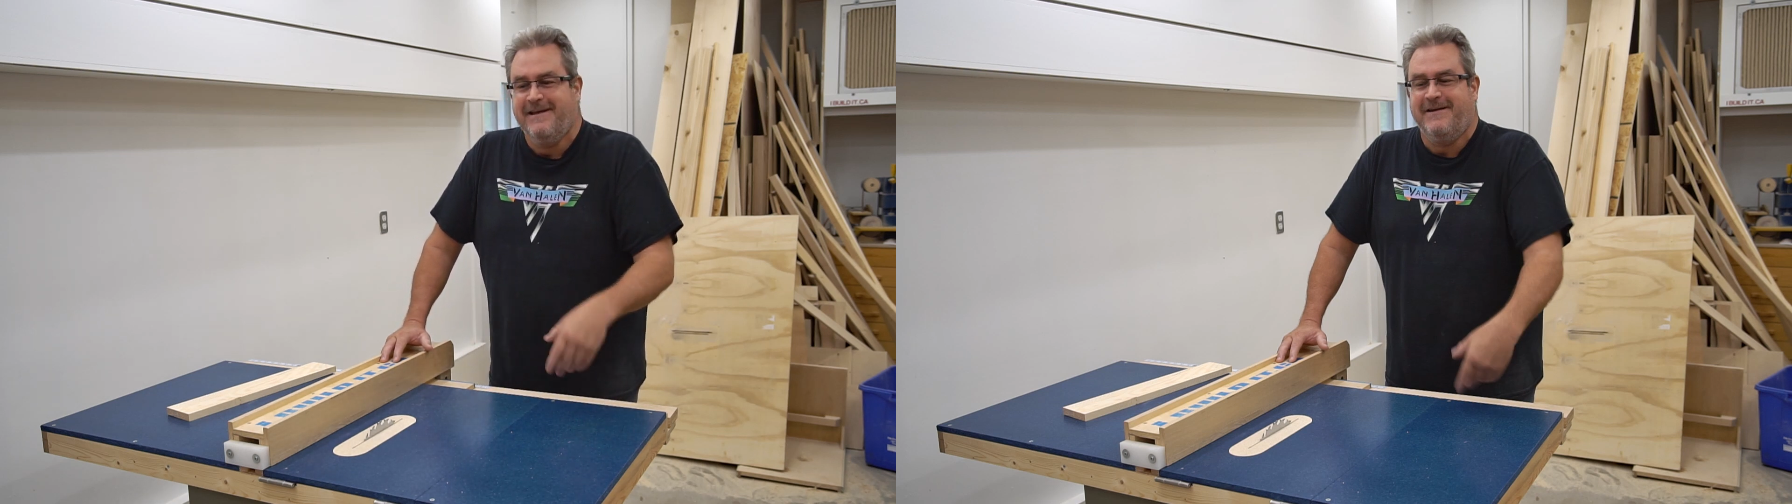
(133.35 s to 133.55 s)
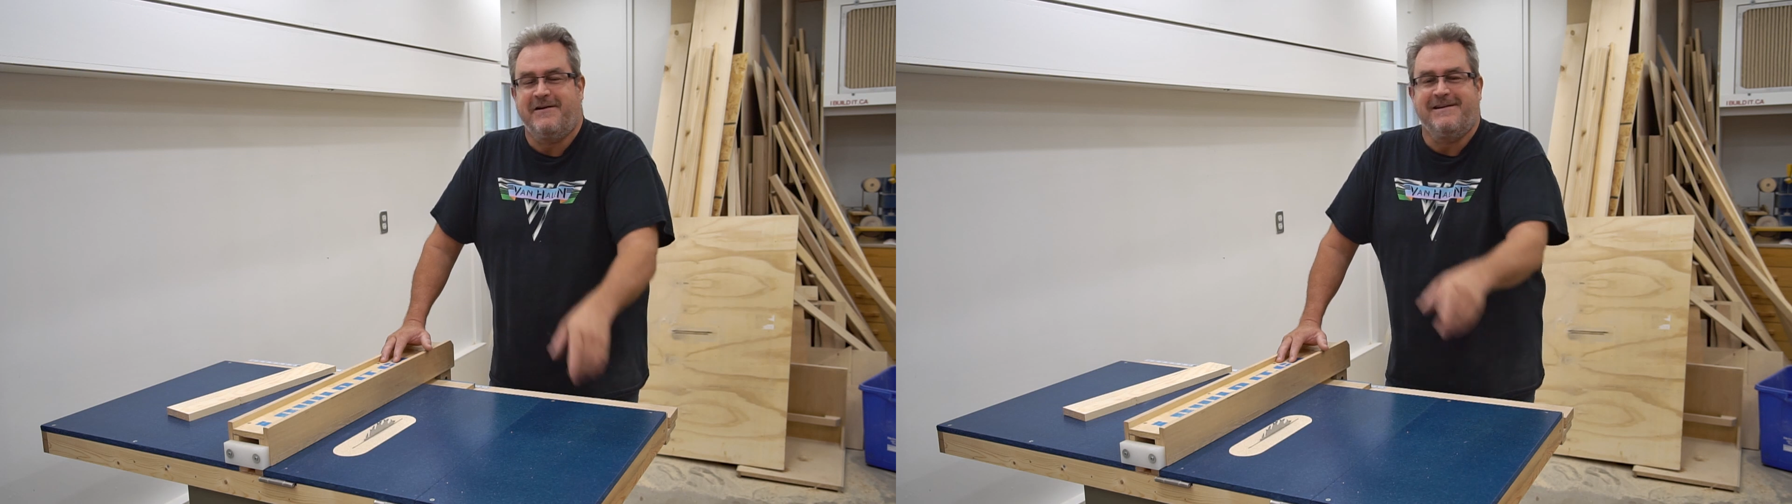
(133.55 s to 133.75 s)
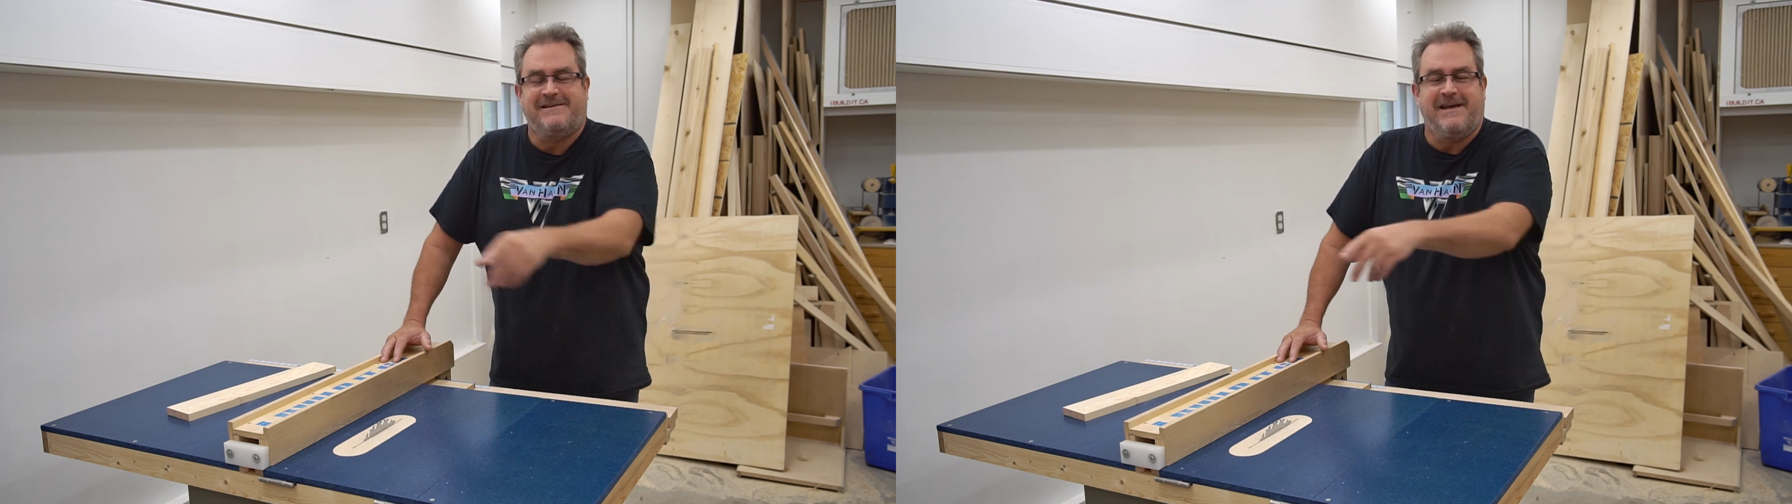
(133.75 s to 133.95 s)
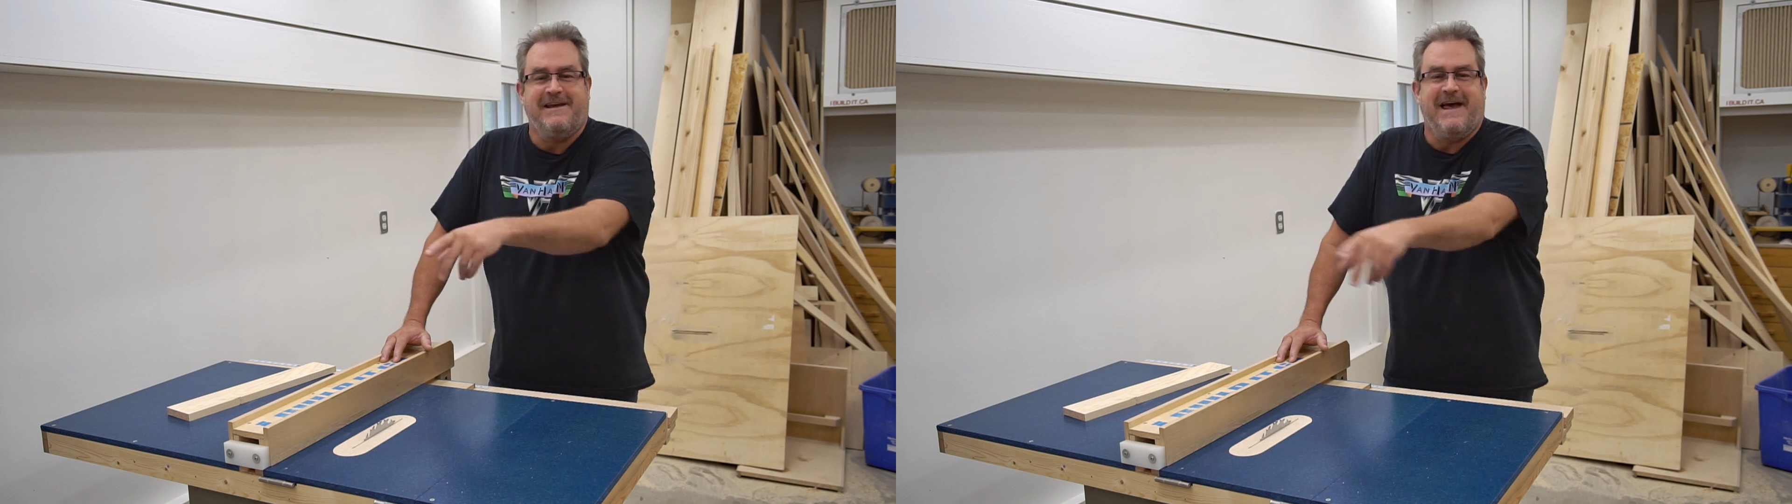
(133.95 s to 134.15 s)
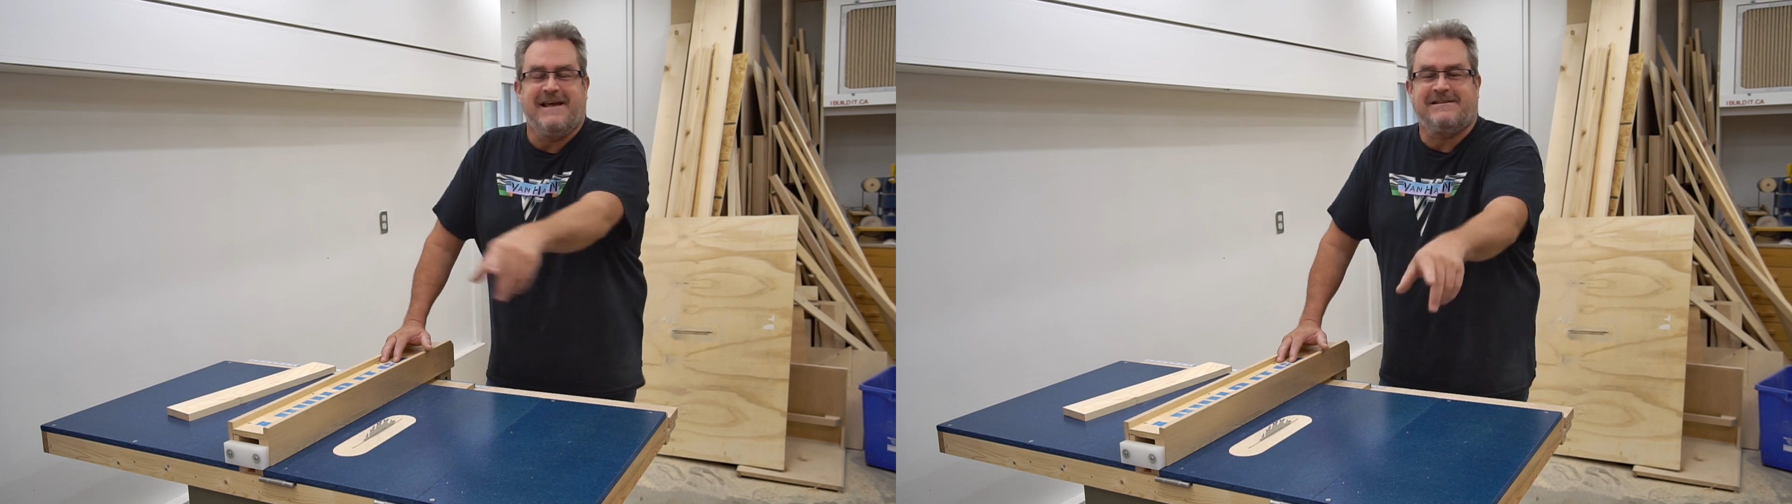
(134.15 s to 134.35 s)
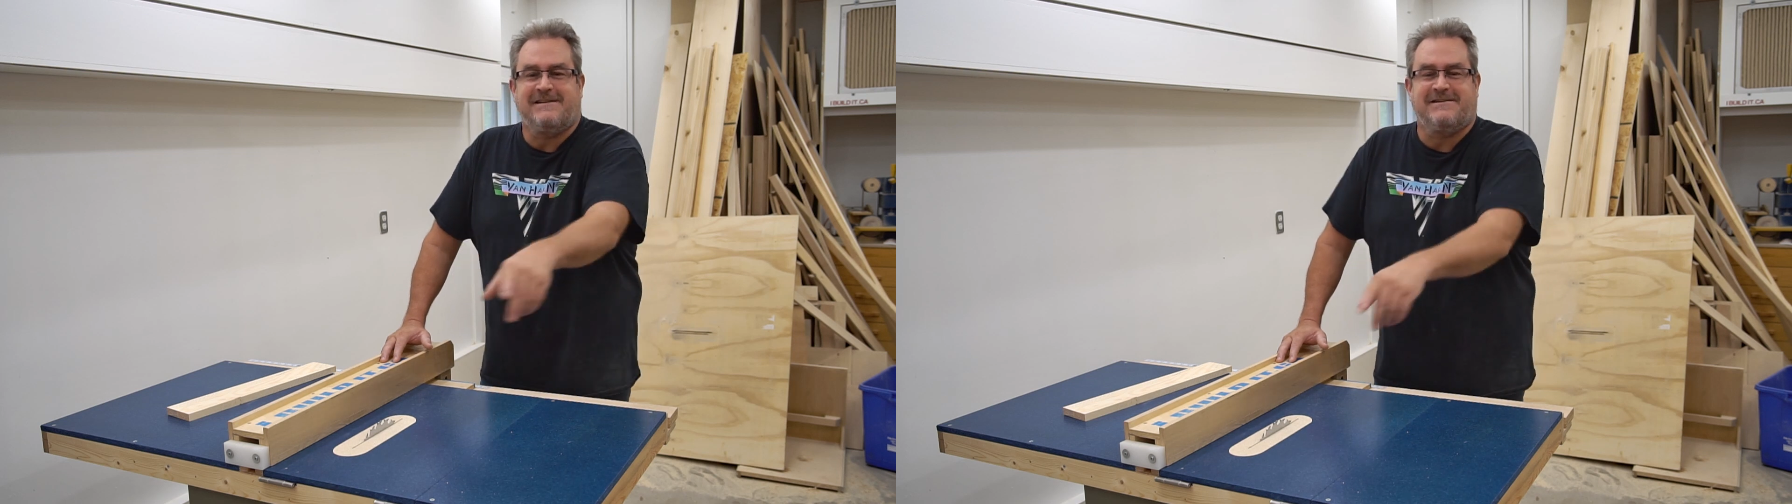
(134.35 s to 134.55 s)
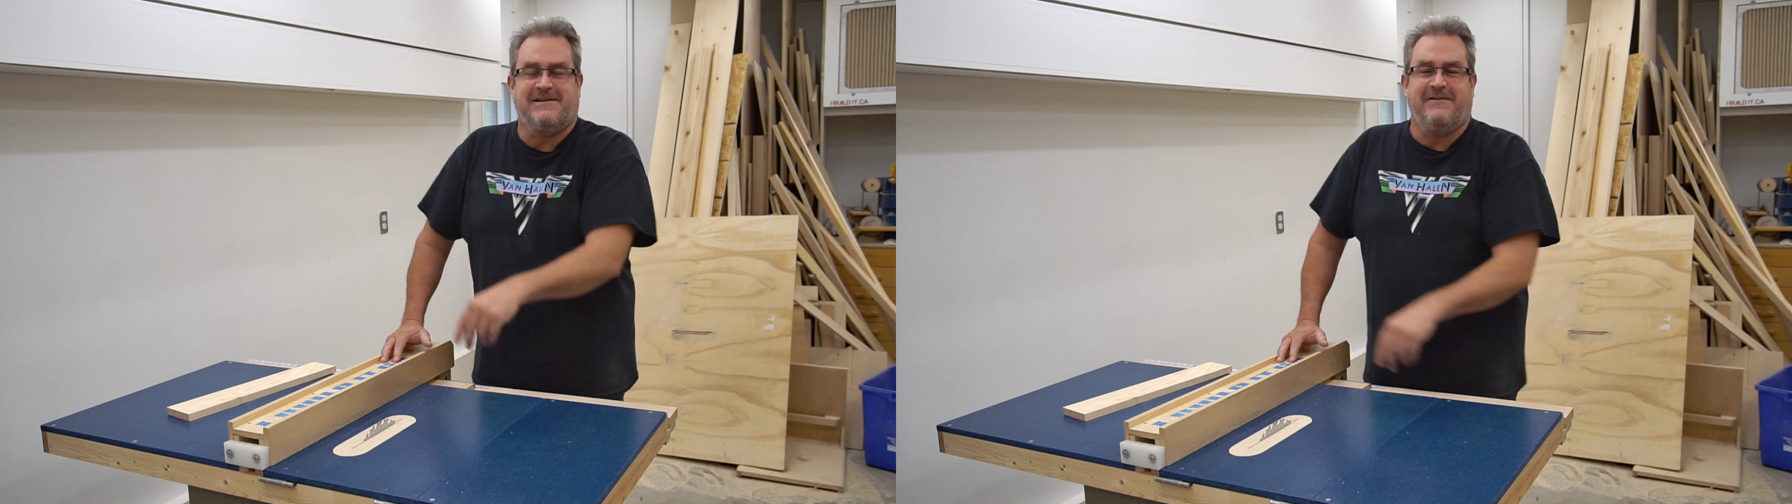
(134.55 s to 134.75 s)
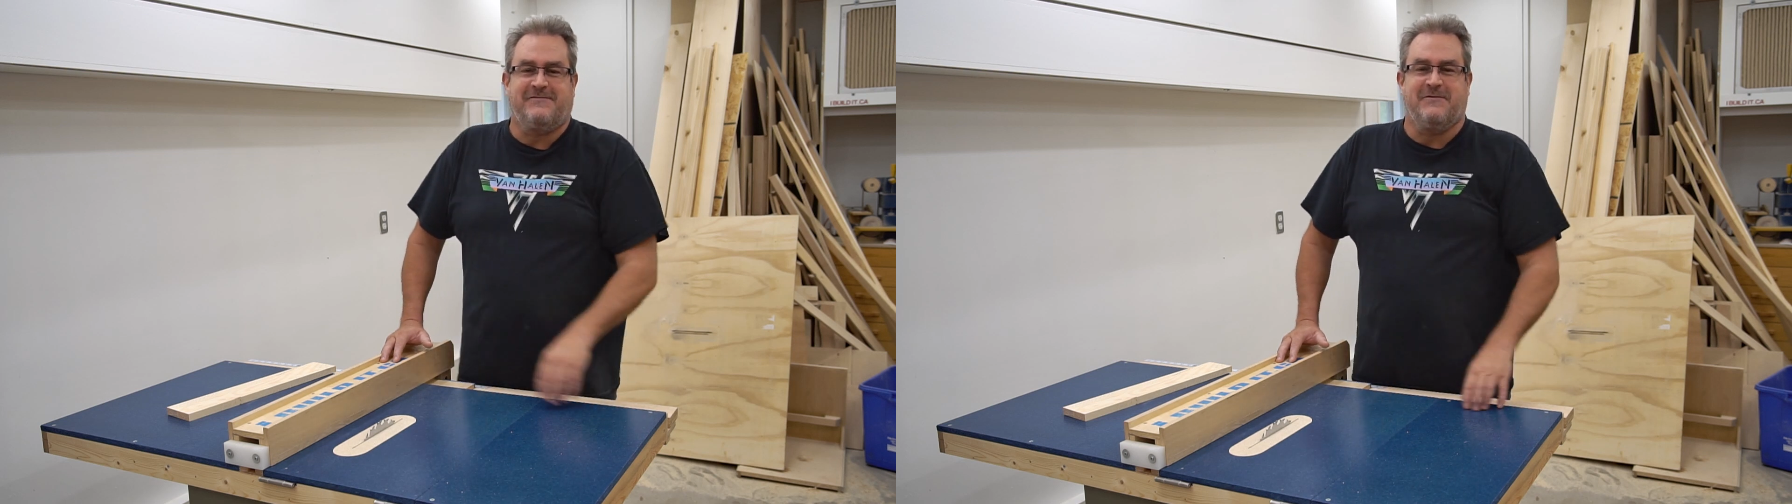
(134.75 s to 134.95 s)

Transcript: You can say nasty stuff